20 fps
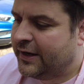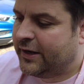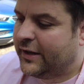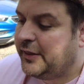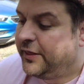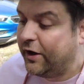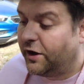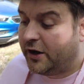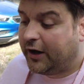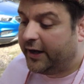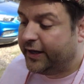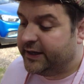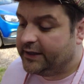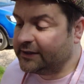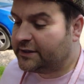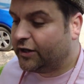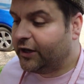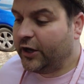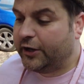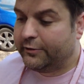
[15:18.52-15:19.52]
the
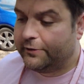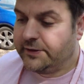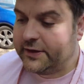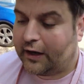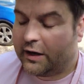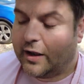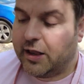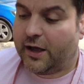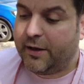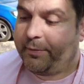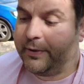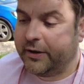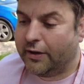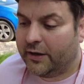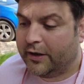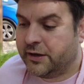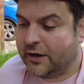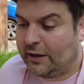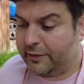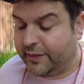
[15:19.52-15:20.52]
highest earner in the club,
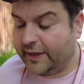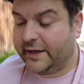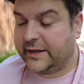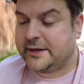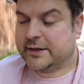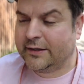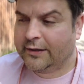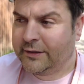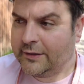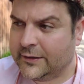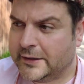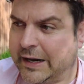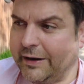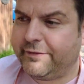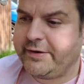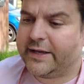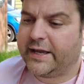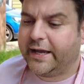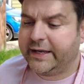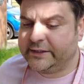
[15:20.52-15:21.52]
I think.
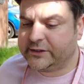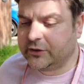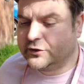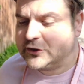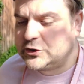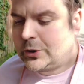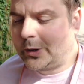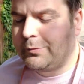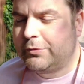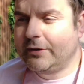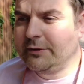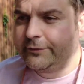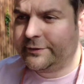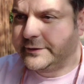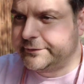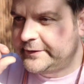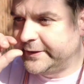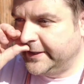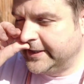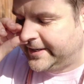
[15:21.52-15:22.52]
Harry Kane's on
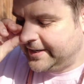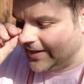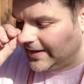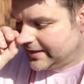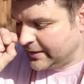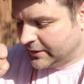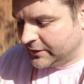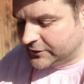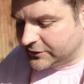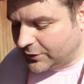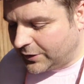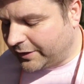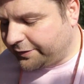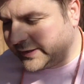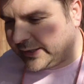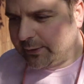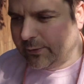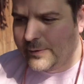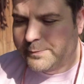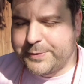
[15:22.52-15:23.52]
250, so I
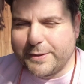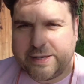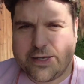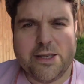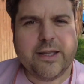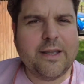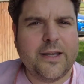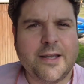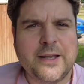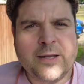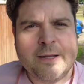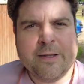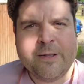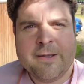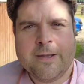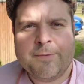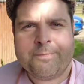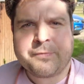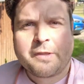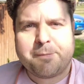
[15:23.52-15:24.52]
think it would be
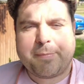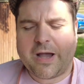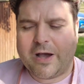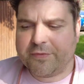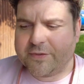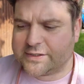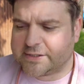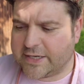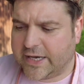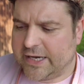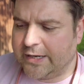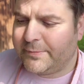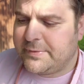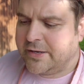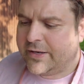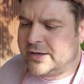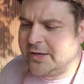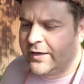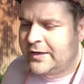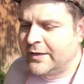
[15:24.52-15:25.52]
about the same.
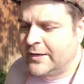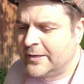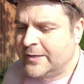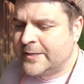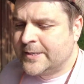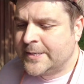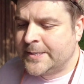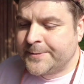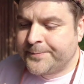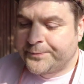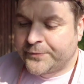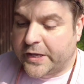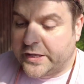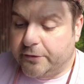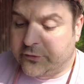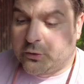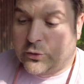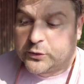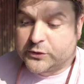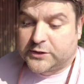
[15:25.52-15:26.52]
And
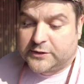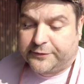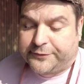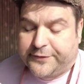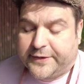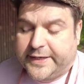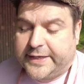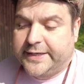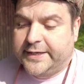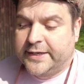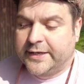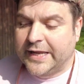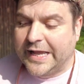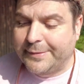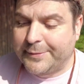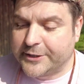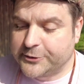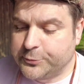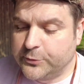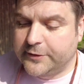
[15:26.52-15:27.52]
of course the fee, how
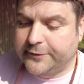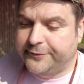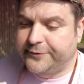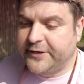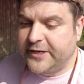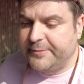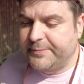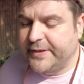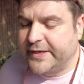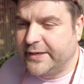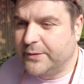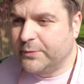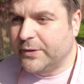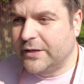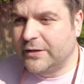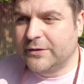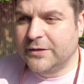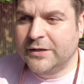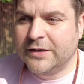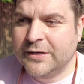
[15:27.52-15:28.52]
much would the fee be?
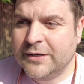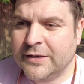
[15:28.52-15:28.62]
Well,